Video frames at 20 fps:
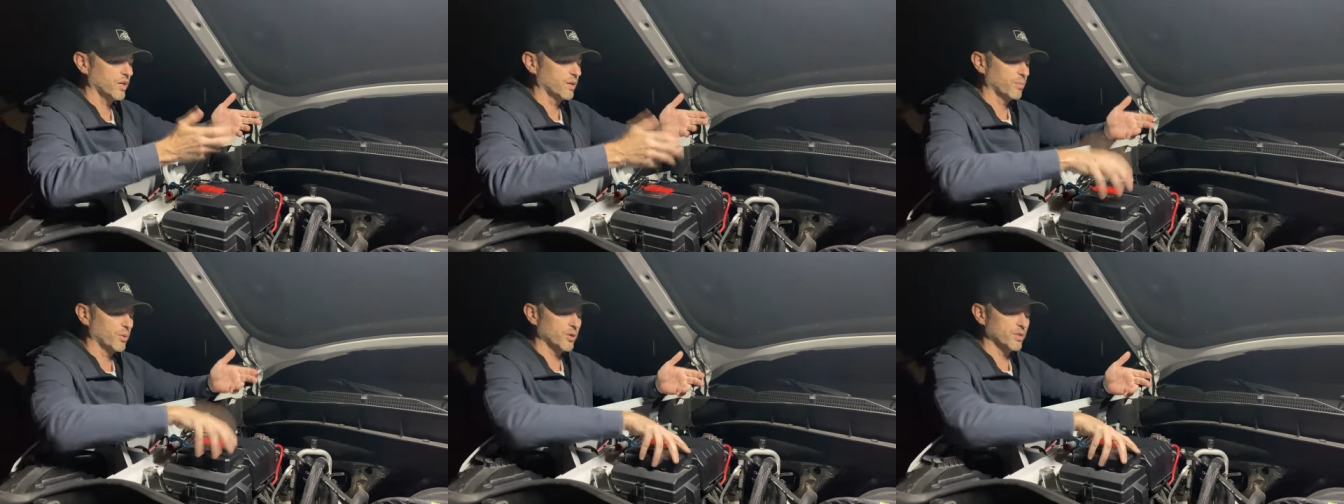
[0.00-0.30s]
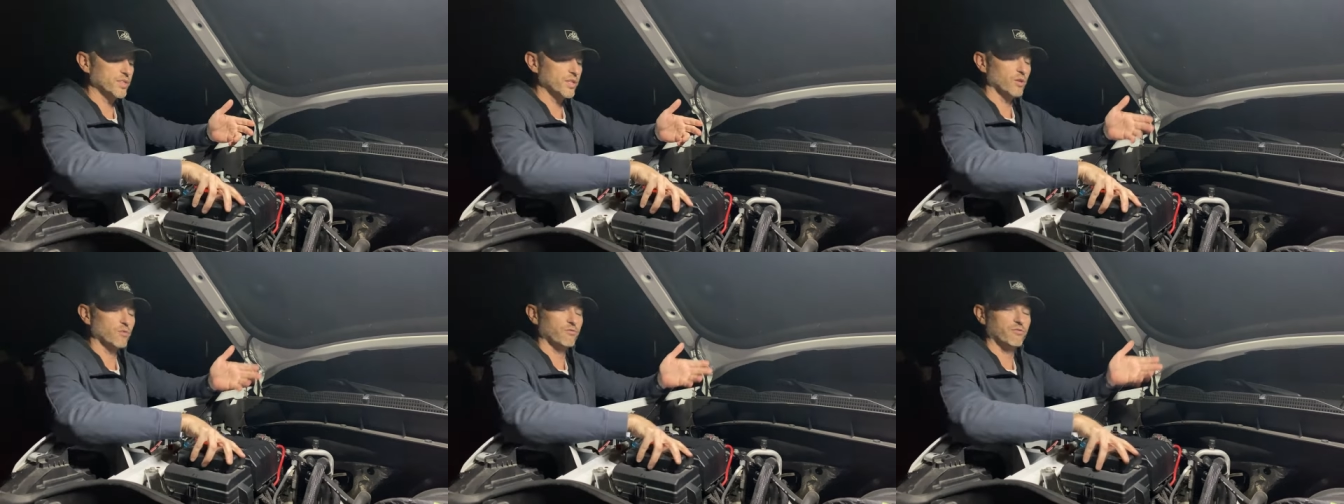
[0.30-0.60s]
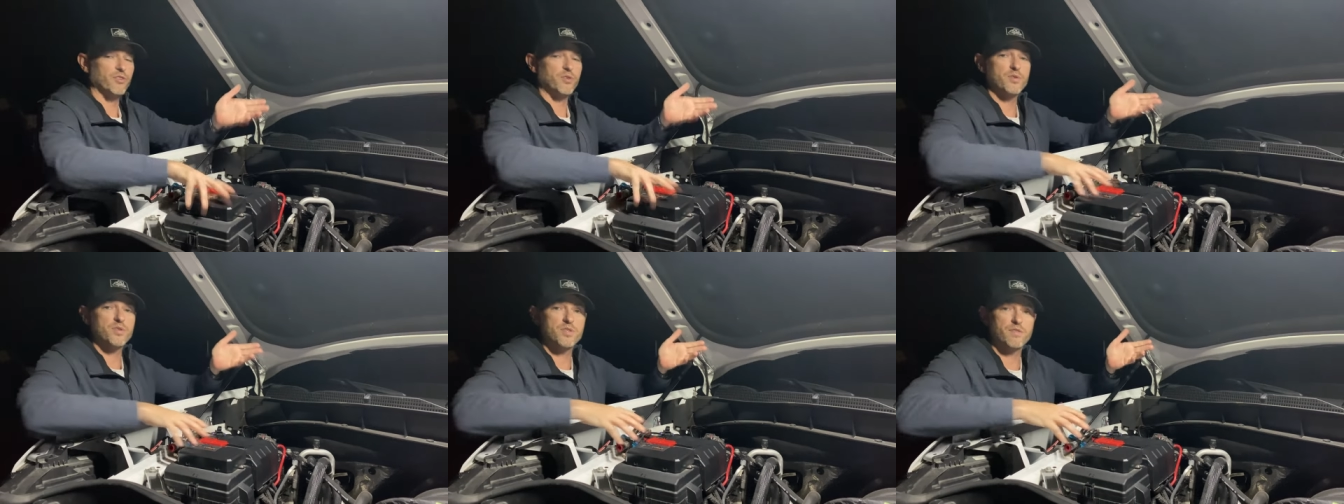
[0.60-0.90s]
at a burnt out
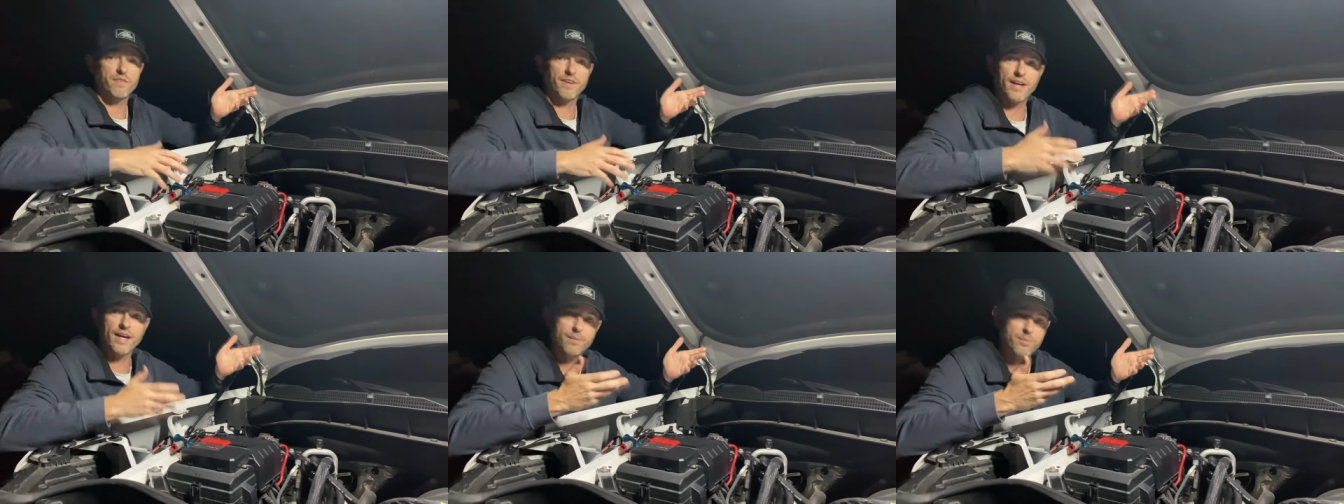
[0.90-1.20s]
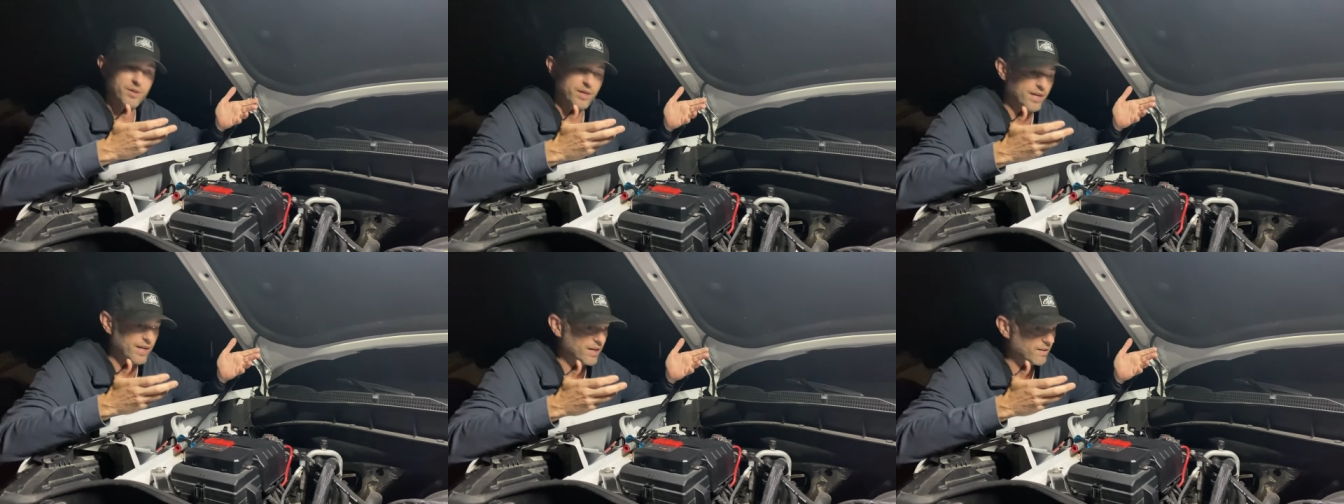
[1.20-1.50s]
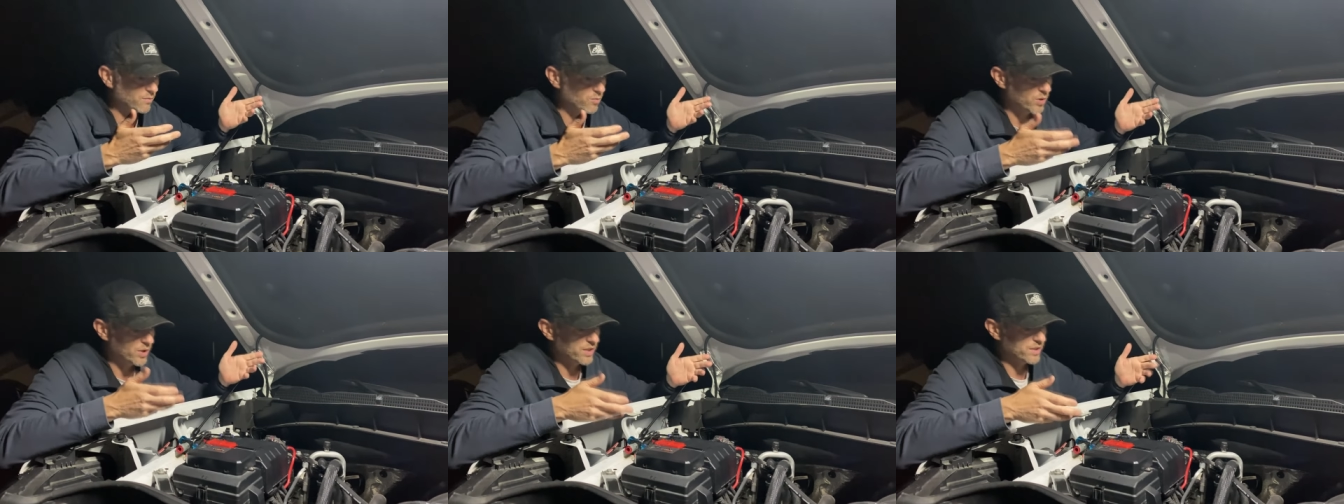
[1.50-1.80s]
fuse if I happen to
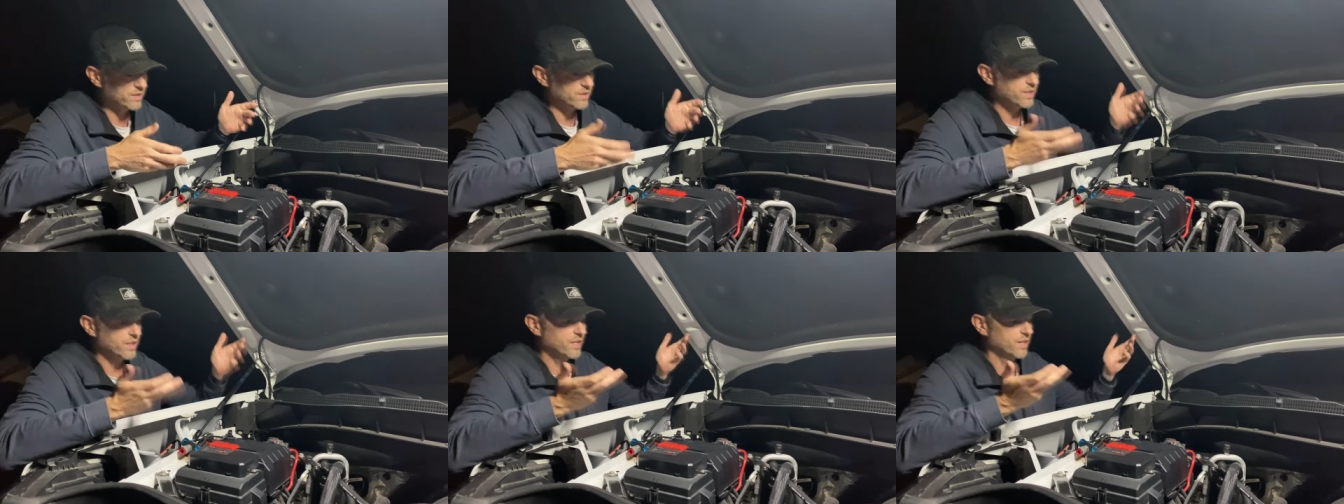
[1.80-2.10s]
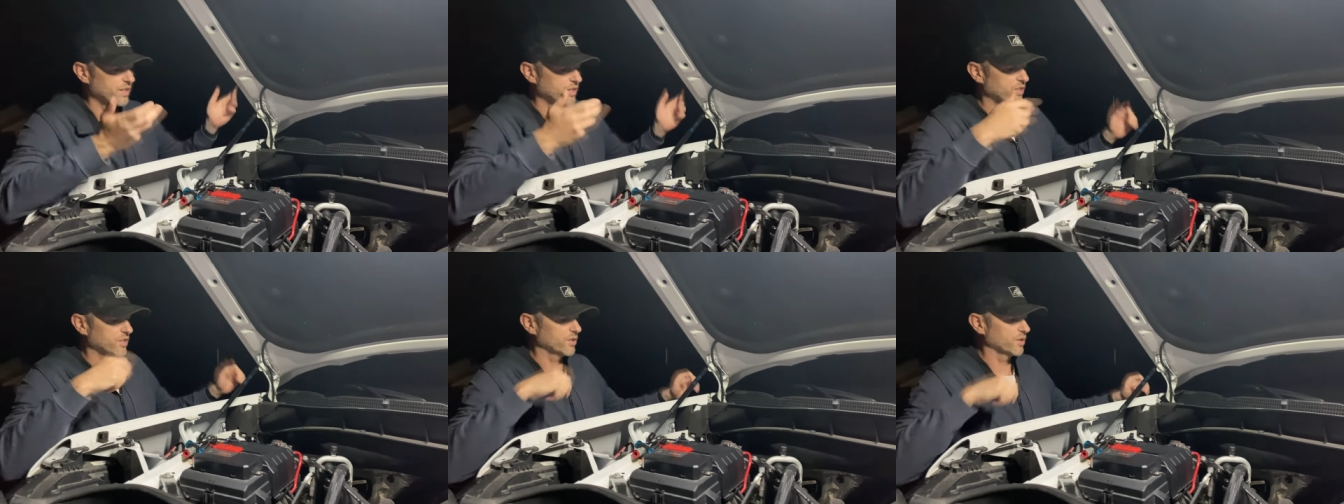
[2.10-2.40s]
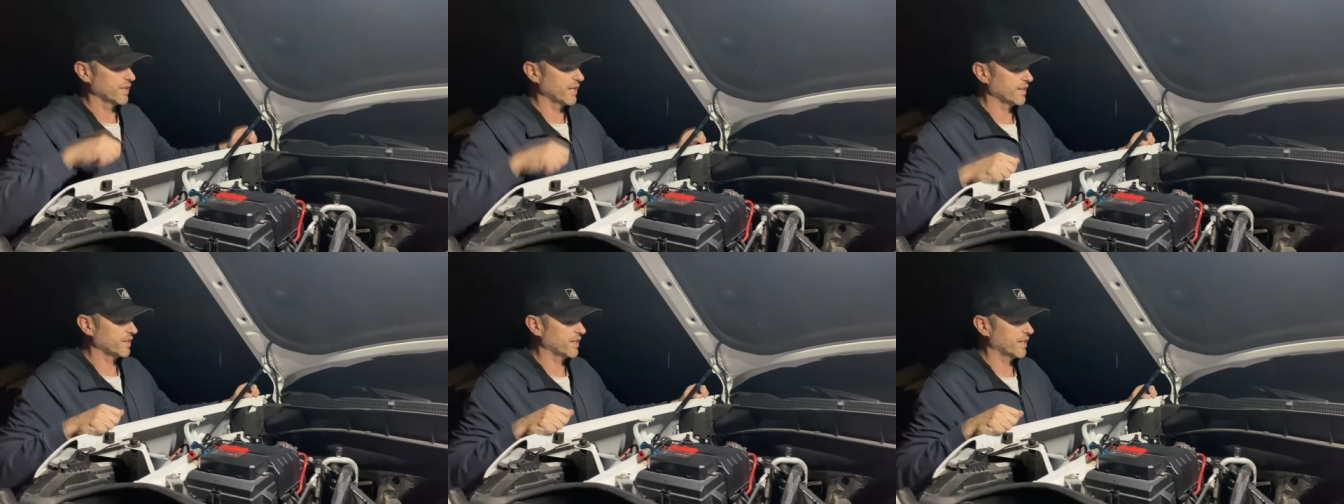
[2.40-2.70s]
have one, you
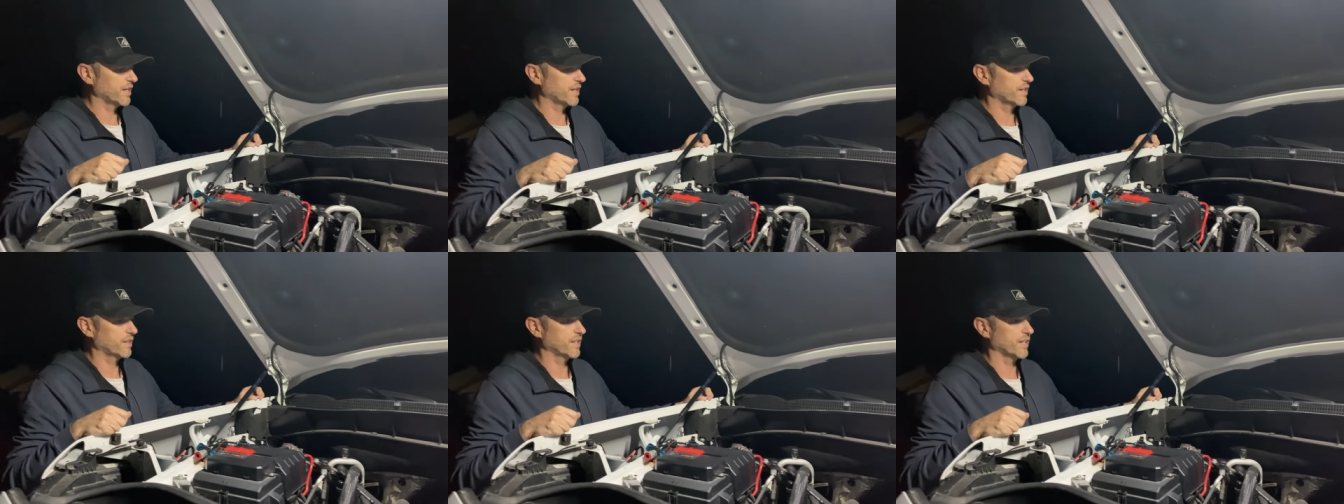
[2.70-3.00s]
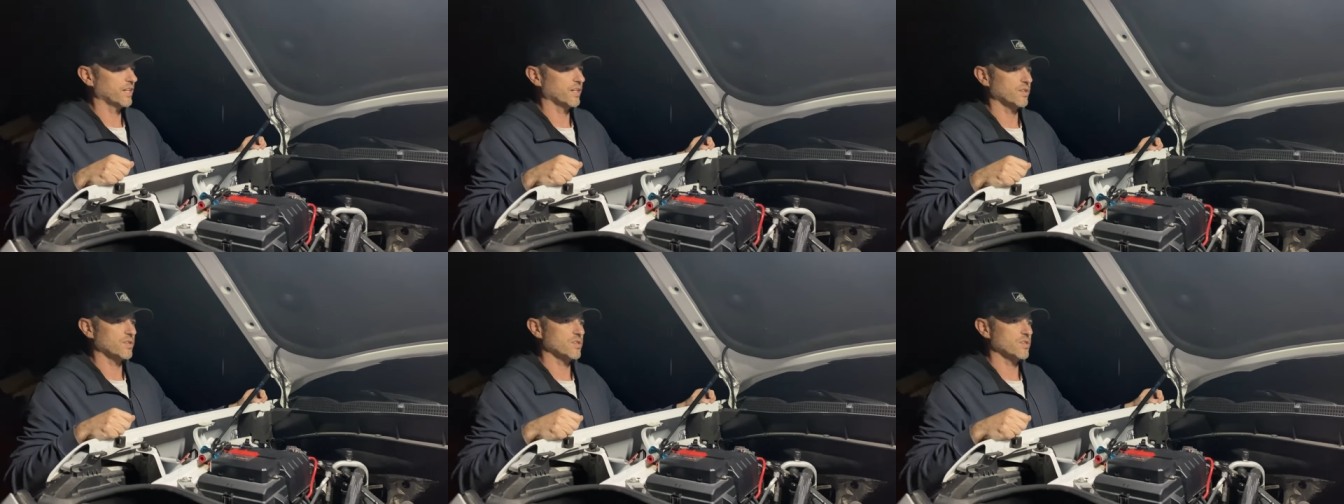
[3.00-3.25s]
know, that kind of thing.